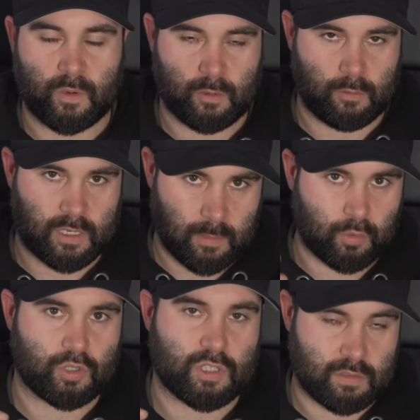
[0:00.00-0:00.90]
We will
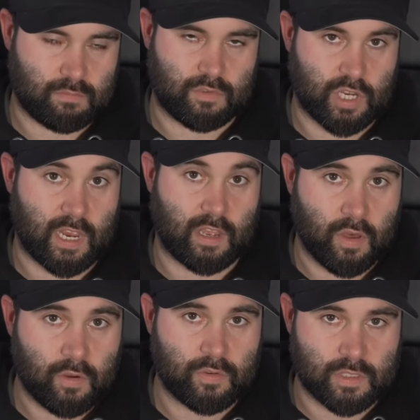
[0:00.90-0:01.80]
double check
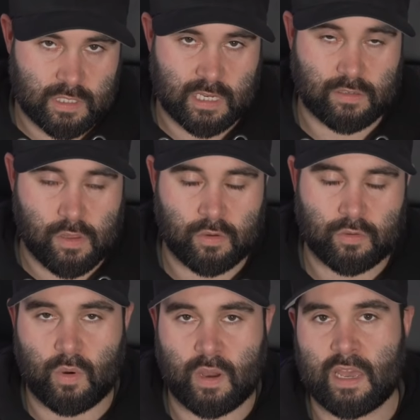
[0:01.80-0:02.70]
those and test those
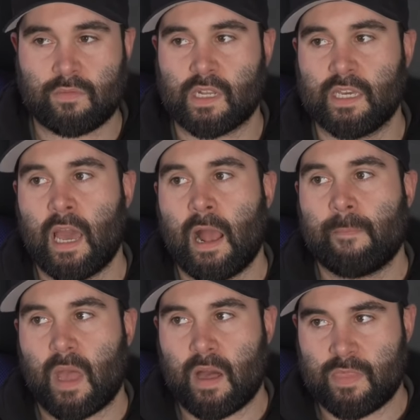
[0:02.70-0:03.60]
quite heavily,
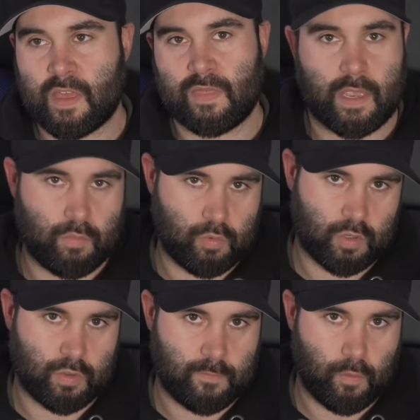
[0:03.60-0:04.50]
and then they will
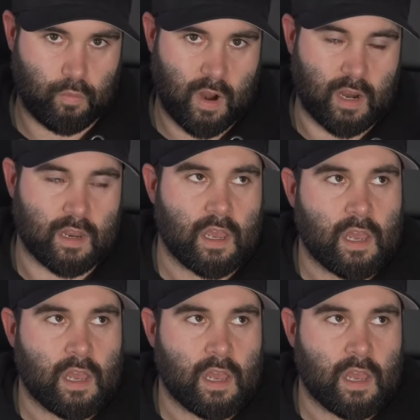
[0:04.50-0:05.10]
do the full run.